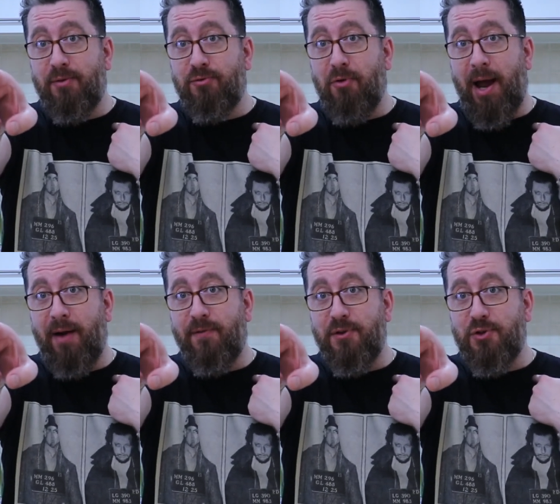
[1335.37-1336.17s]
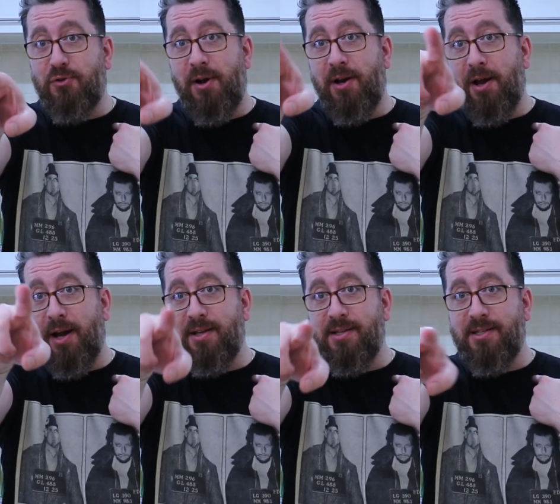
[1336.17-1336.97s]
right of the screen, and I
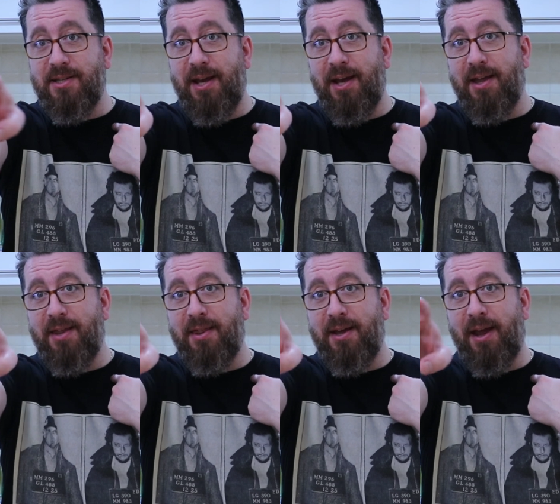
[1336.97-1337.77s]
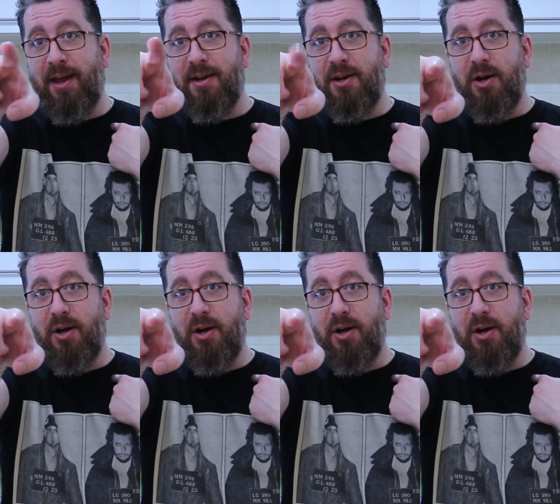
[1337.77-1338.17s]
can see the